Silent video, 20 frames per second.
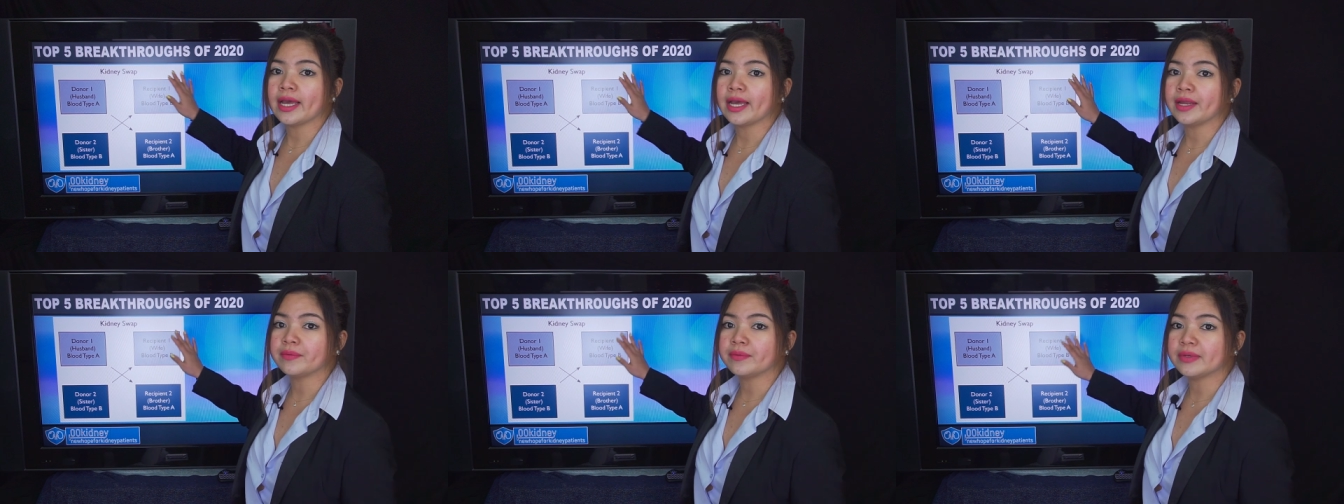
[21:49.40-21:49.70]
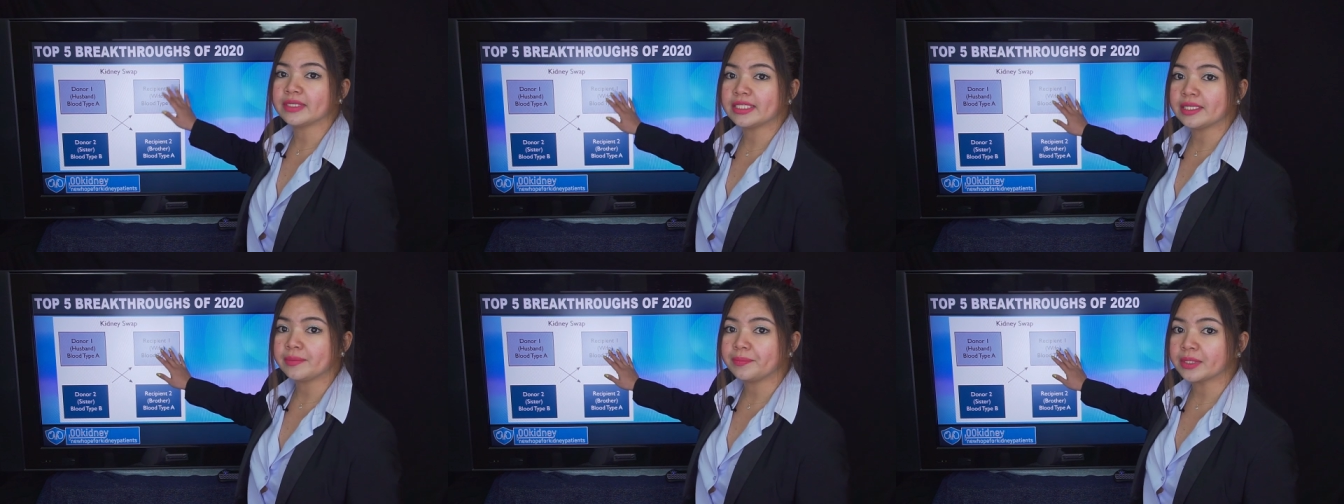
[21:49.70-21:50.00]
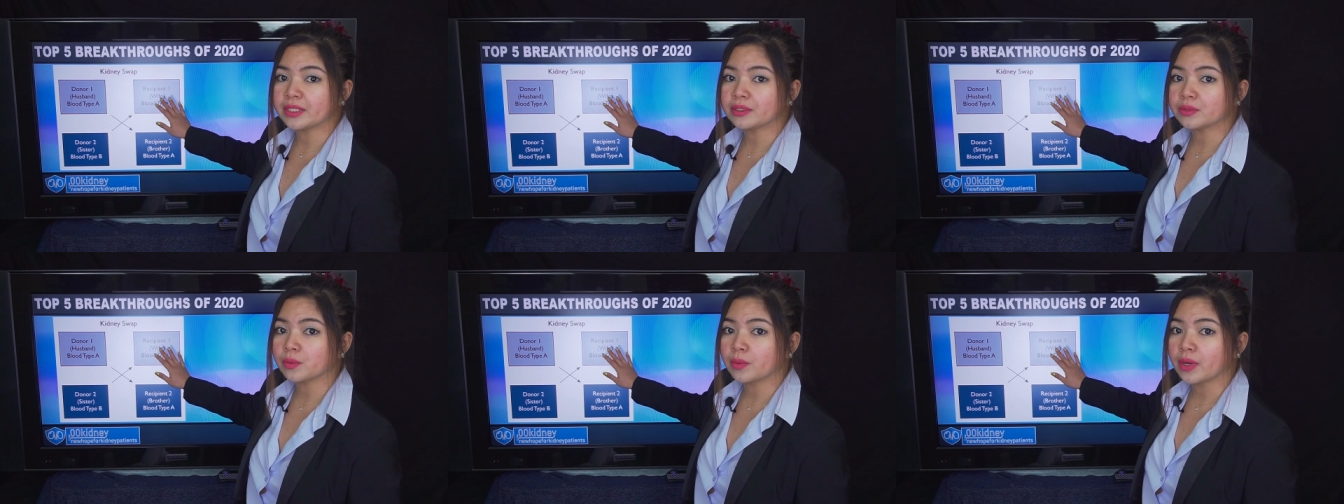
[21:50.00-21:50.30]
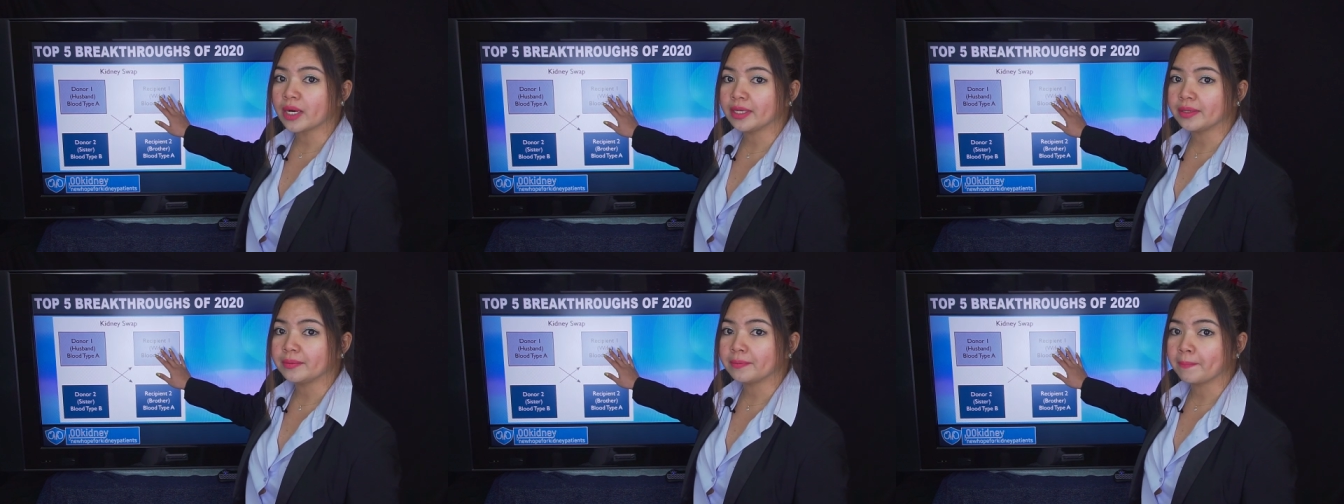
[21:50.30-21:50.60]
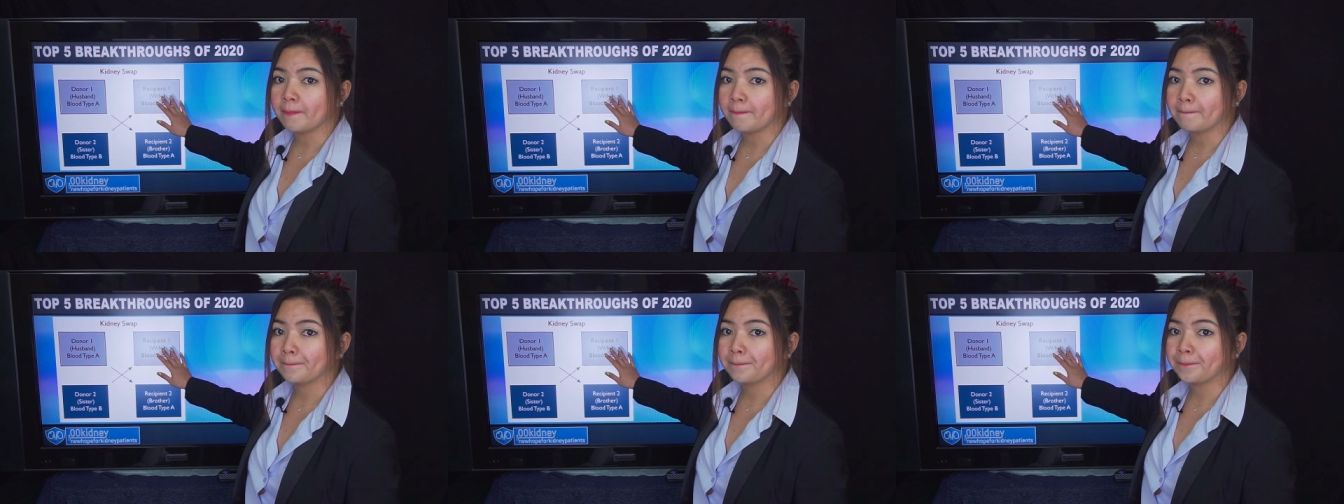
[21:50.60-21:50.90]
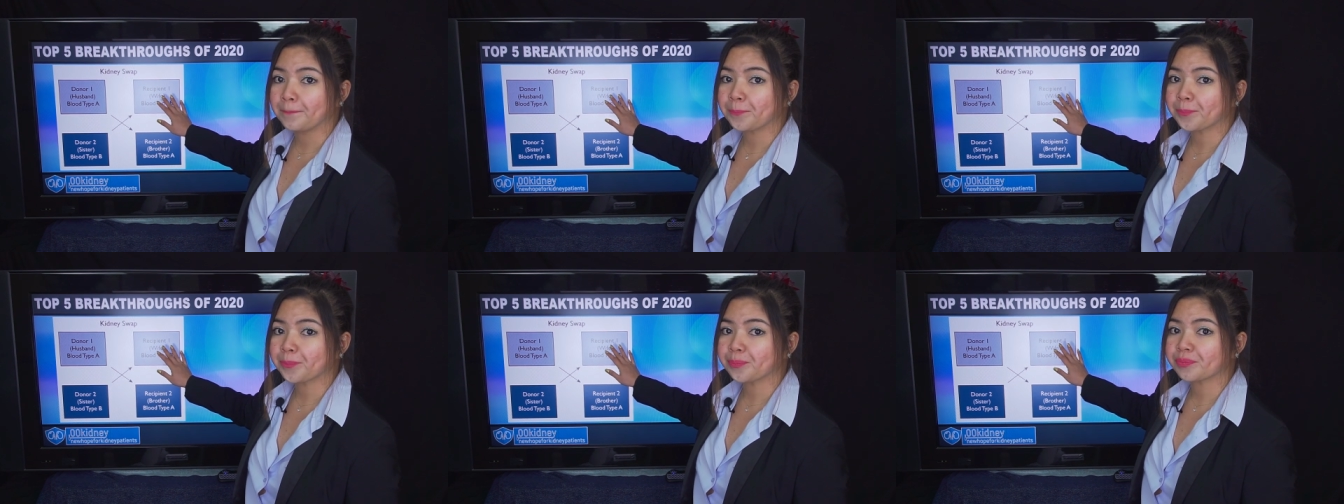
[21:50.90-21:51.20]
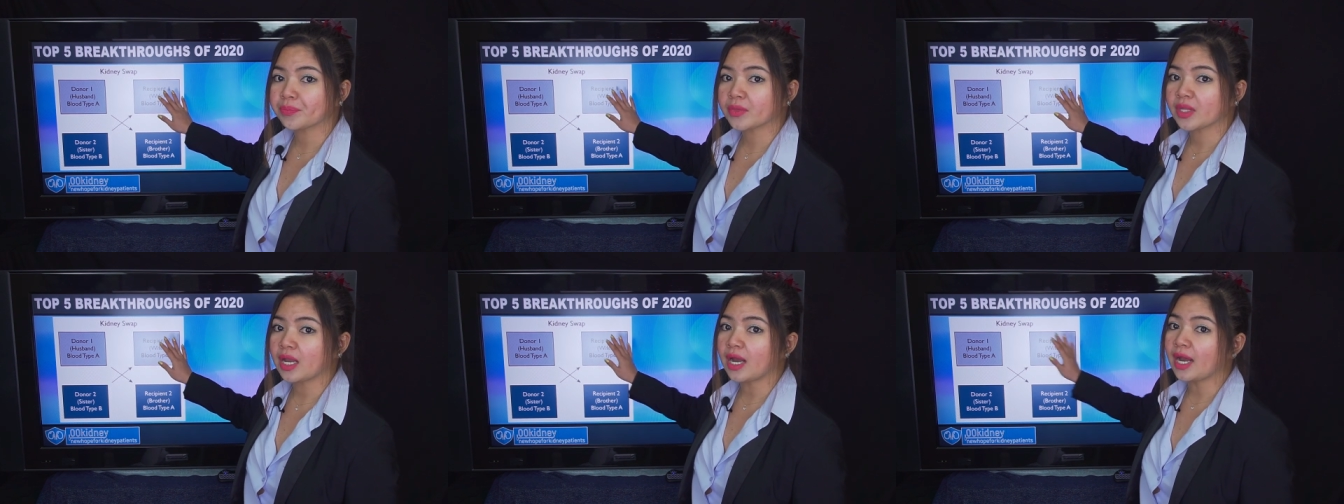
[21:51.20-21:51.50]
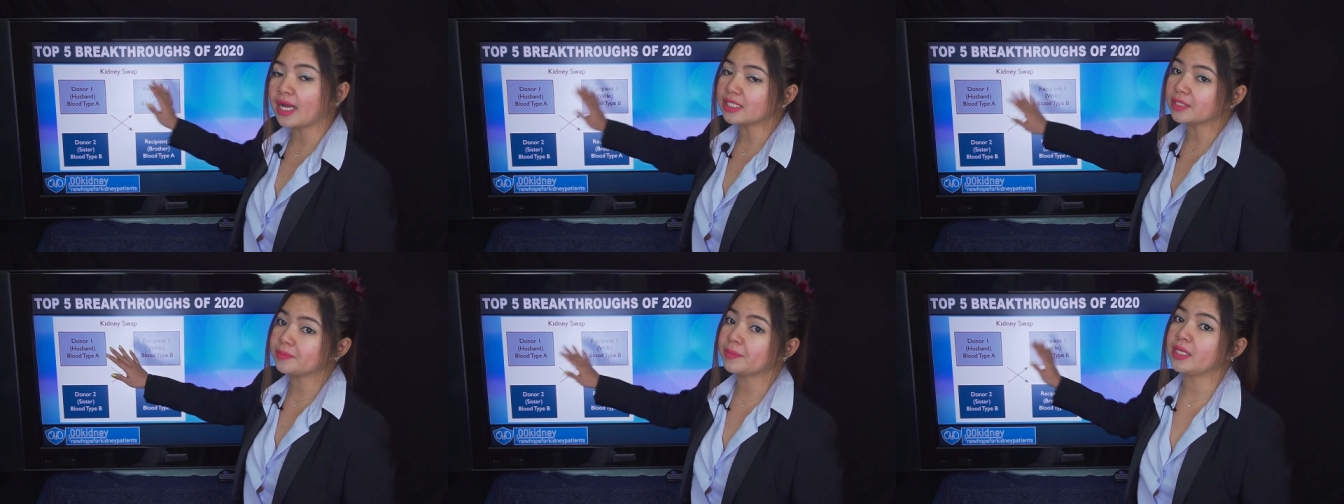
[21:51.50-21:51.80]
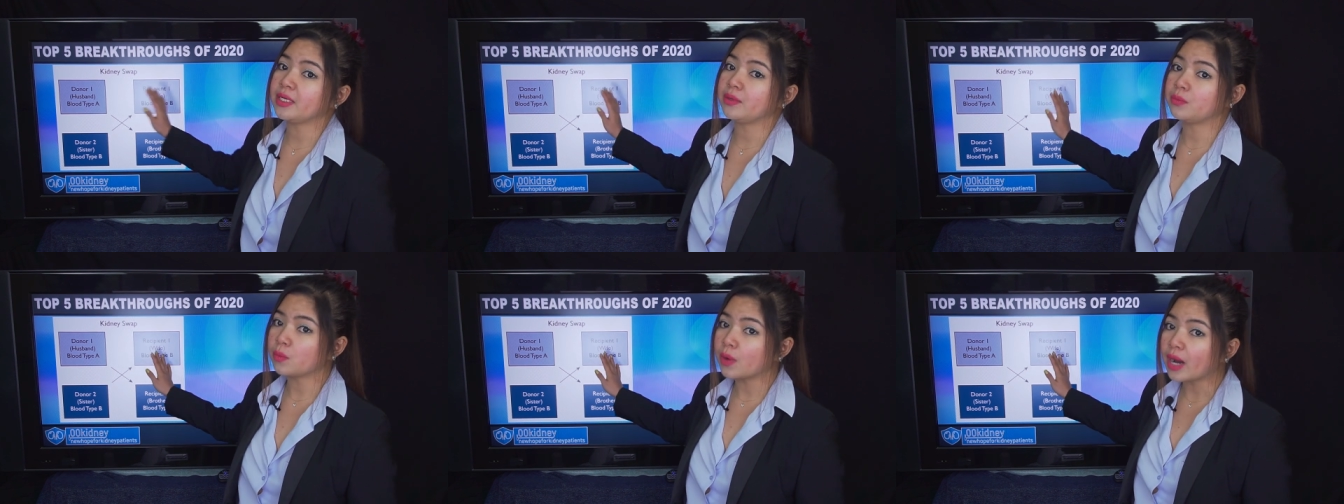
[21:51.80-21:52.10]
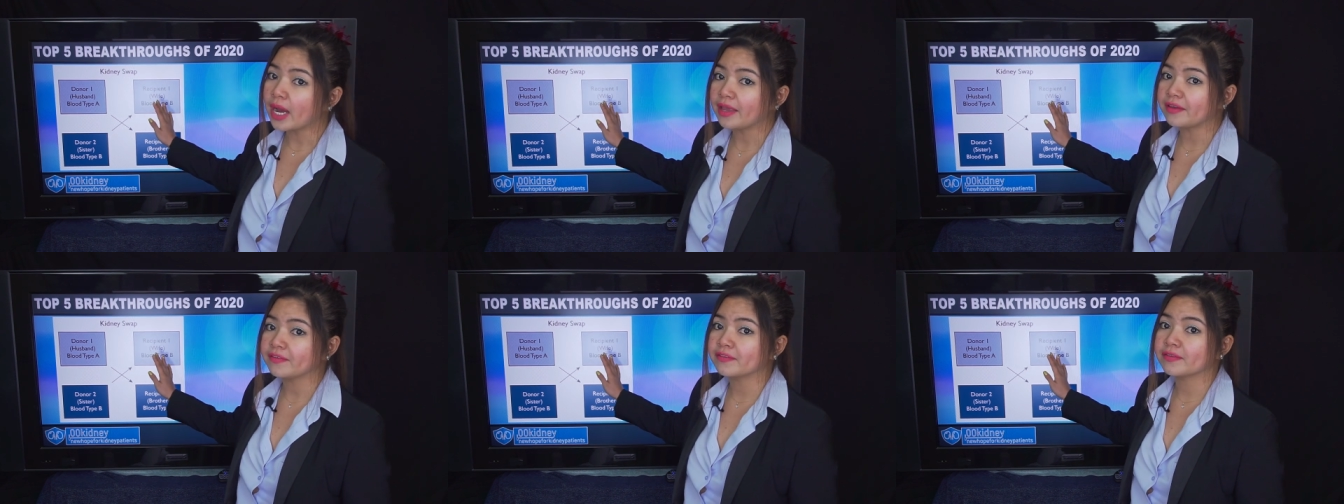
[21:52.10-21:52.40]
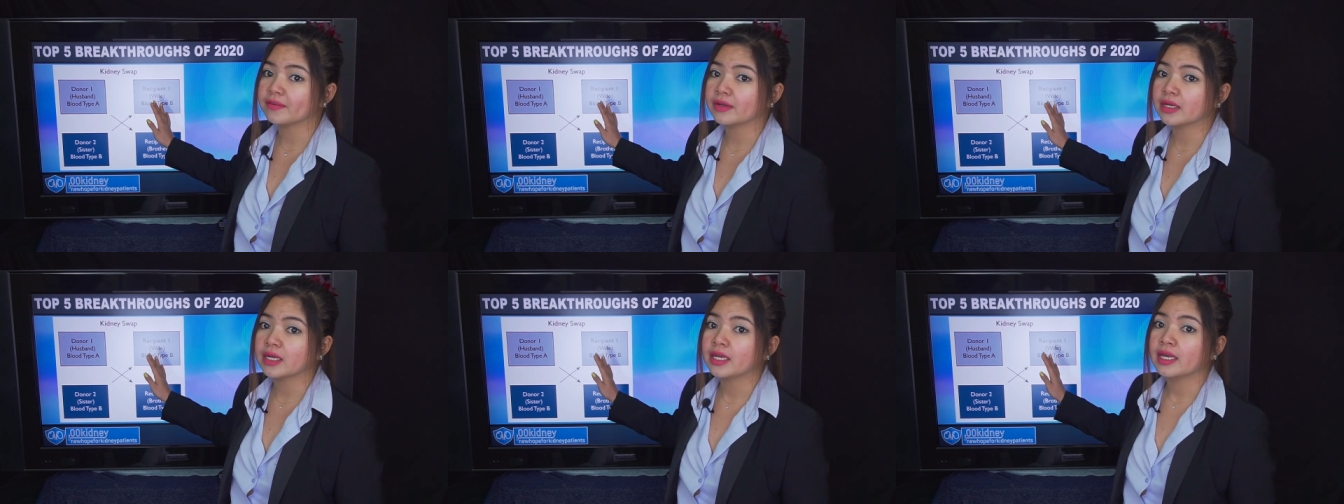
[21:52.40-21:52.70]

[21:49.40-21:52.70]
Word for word: and recipient 1, husband and wife,